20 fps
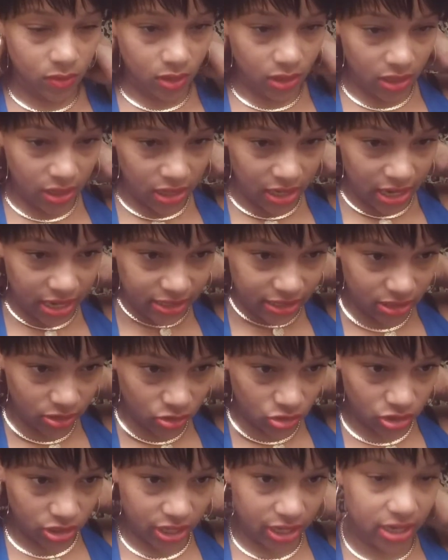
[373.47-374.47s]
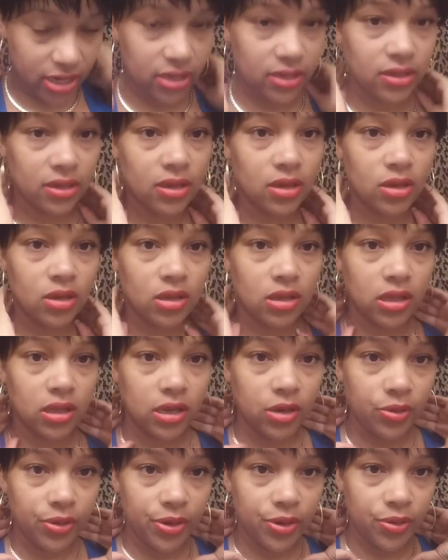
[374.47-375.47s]
Then it has a little chain
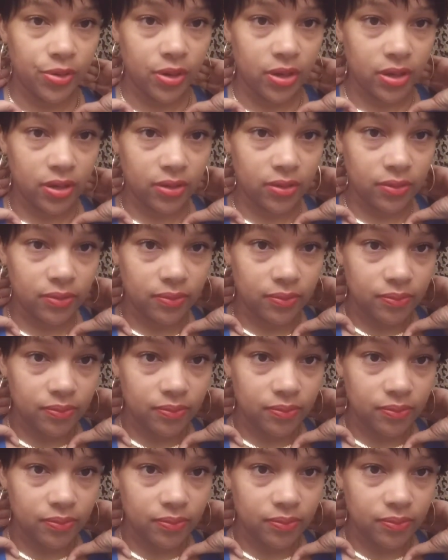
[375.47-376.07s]
where you can